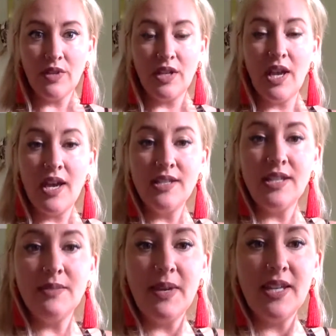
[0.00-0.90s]
Yeah, it
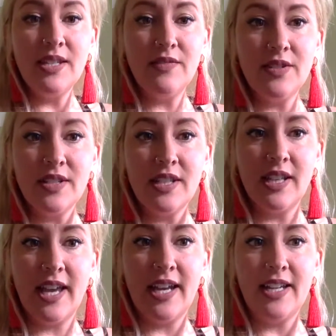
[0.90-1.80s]
does make a difference, the
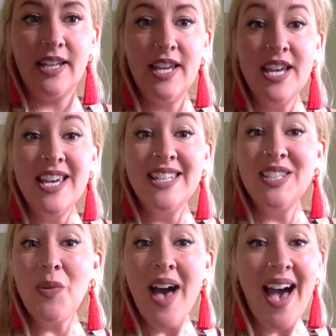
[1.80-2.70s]
lighting.
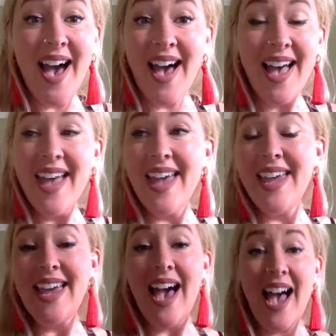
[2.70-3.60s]
So
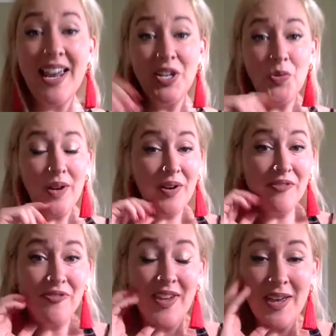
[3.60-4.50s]
hi, New Era
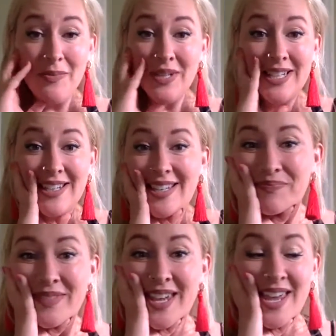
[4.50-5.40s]
family.
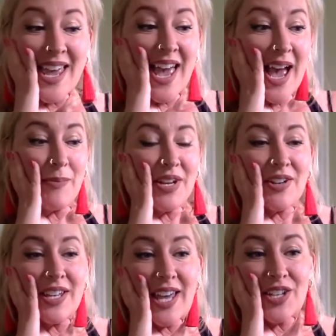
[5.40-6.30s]
I'm here
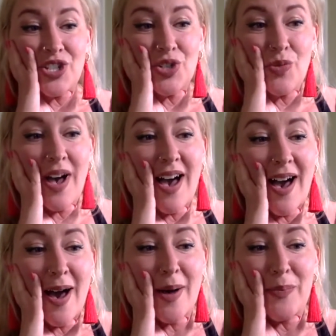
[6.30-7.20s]
to catch you
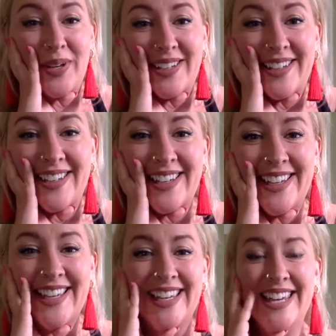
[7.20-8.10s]
up
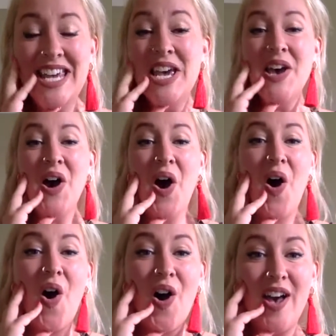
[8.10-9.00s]

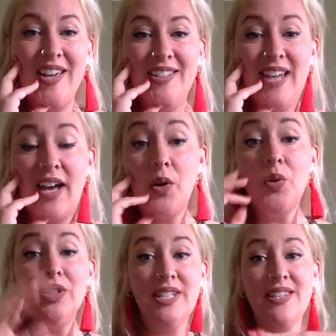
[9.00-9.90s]
on not
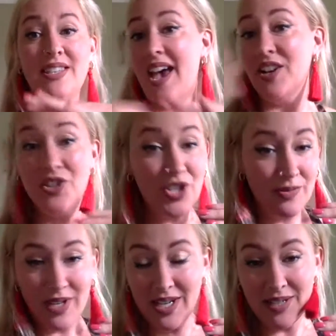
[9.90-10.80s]
only the energy
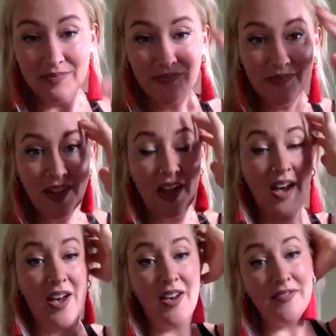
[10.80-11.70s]
reading
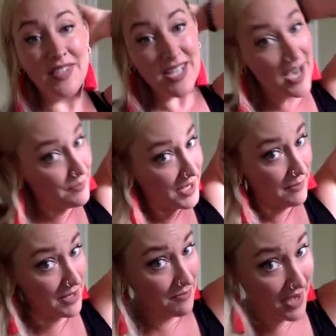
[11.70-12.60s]
of the
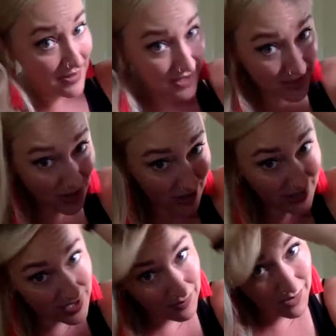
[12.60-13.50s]
upcoming month starting
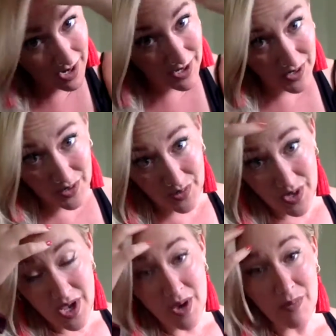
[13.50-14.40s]
tomorrow,
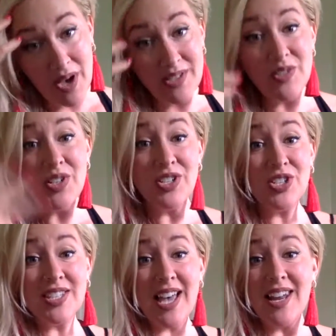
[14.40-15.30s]
but also to
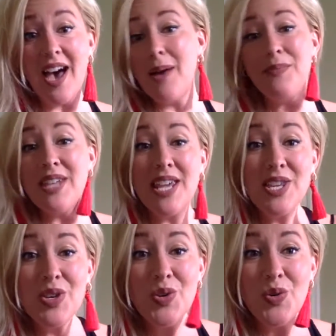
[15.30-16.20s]
just kind of update
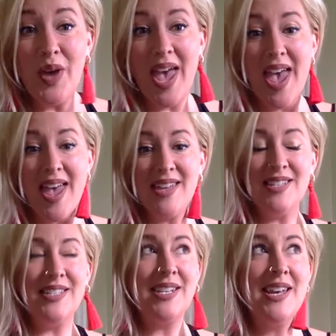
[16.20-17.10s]
you and
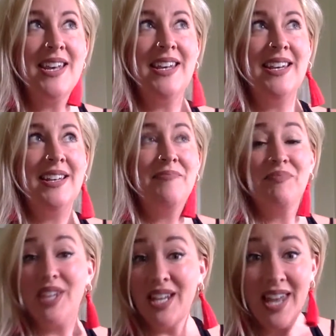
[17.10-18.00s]

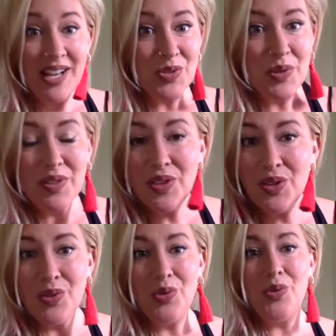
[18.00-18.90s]
connect with
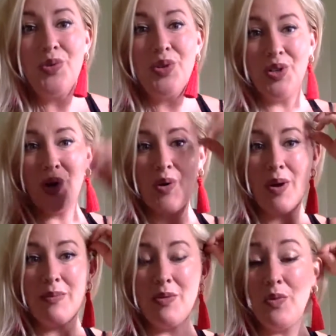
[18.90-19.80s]
you. I
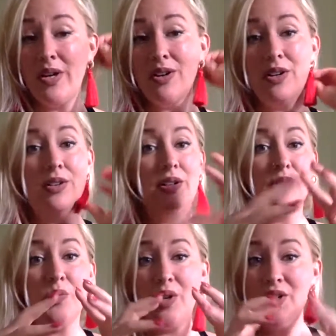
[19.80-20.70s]
mean,
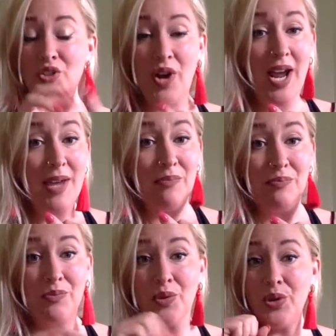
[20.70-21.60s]
we're a tribe,
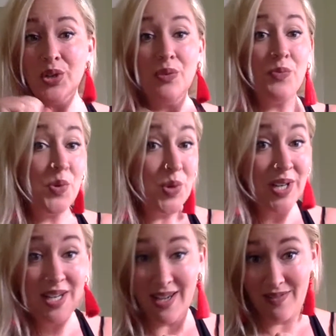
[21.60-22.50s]
we're a
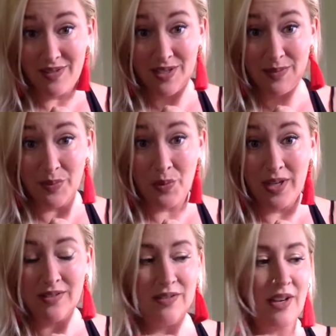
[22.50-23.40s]
community at this
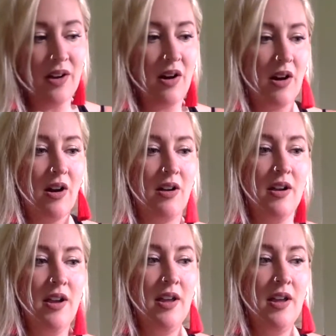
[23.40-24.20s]
point. There are